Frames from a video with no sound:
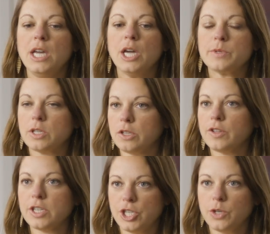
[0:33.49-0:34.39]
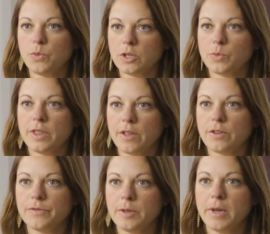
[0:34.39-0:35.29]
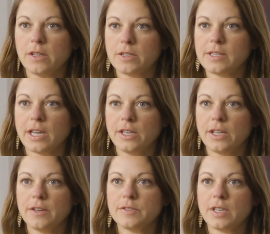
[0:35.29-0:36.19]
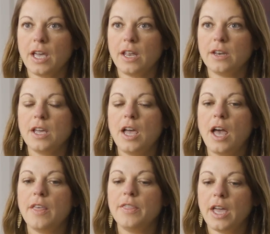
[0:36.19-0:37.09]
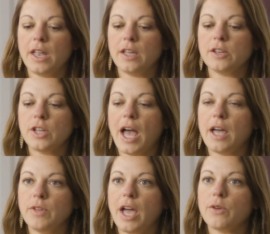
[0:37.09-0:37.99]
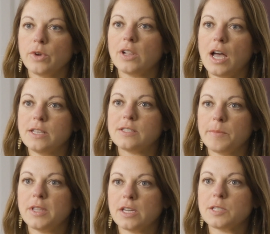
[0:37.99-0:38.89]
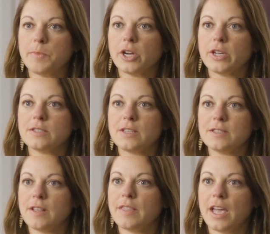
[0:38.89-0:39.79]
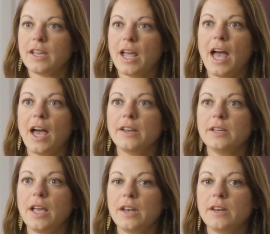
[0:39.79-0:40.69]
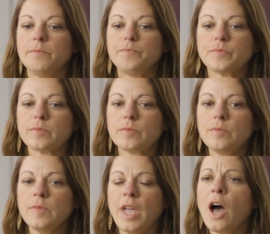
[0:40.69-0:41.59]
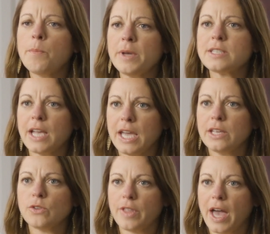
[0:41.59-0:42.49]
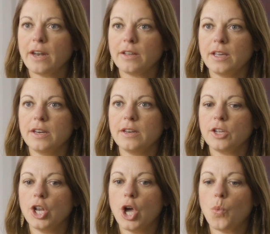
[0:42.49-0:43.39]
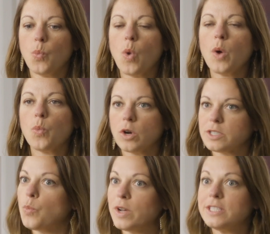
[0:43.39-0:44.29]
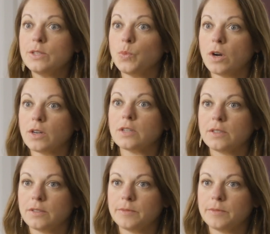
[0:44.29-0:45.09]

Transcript: It was clear that she'd worked with other female executives, and they had realized some of the experiences that they had had and how best to handle that, and what worked and what didn't work.